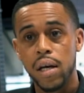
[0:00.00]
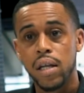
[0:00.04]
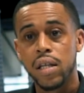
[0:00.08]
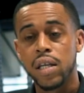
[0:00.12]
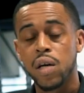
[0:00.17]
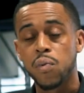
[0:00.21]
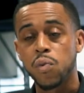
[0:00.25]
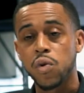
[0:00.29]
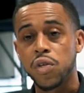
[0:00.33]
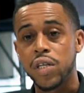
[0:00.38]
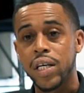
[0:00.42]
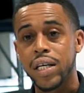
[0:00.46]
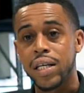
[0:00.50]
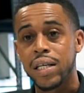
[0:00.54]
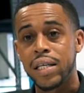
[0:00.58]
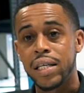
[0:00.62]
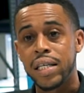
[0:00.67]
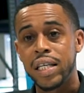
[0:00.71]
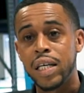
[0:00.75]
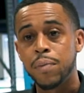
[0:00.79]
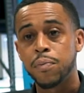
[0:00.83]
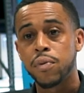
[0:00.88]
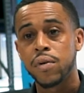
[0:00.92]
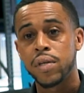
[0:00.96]
then we'll take a
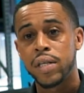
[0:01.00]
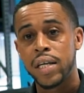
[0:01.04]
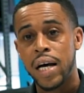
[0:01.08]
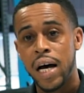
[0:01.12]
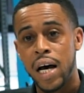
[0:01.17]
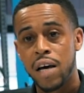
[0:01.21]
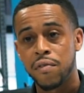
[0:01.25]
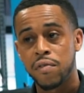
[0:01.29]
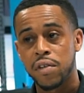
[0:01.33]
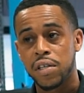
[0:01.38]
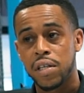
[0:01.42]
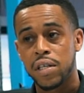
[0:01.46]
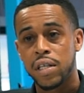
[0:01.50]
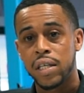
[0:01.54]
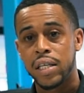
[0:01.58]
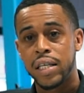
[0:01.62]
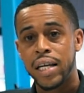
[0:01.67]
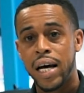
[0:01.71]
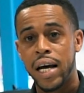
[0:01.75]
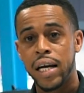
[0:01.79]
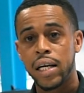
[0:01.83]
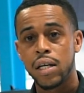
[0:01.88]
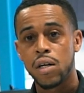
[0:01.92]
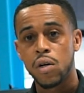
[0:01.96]
deeper dive into the
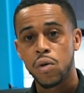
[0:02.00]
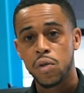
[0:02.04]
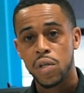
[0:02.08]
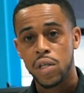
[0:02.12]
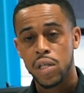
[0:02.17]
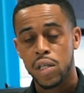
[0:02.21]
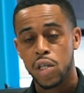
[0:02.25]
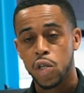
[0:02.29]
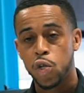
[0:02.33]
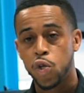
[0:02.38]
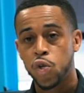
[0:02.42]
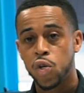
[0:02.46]
diagnosis and